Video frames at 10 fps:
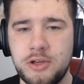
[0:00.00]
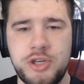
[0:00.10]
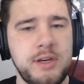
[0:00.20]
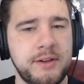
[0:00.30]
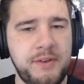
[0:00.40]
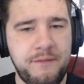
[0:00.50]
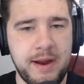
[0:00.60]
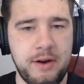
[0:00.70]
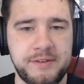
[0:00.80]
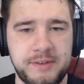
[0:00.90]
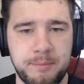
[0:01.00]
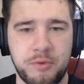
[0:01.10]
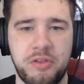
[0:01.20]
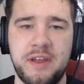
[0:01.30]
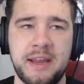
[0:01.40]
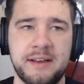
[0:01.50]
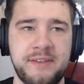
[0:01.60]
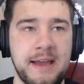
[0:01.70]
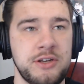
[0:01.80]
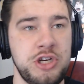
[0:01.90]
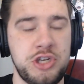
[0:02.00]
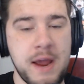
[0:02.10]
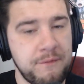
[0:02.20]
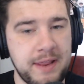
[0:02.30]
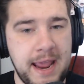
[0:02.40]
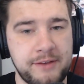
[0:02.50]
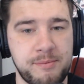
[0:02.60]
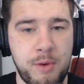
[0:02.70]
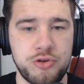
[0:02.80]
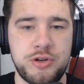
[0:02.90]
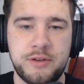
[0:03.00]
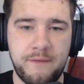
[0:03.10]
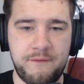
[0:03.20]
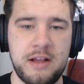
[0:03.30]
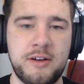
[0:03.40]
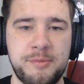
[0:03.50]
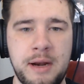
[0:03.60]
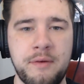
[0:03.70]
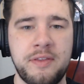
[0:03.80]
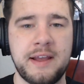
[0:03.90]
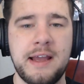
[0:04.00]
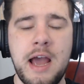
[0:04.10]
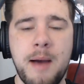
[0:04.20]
she does a very similar thing, is that she definitely has emotions and feelings about everything,